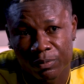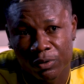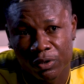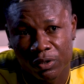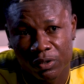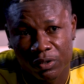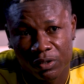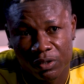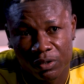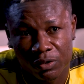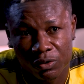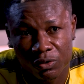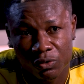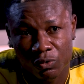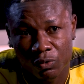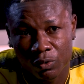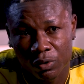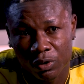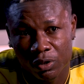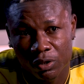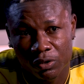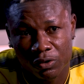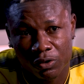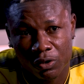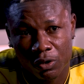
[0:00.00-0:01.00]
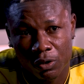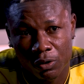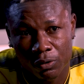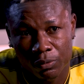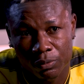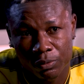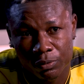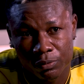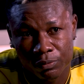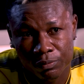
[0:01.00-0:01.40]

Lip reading: big things with this club.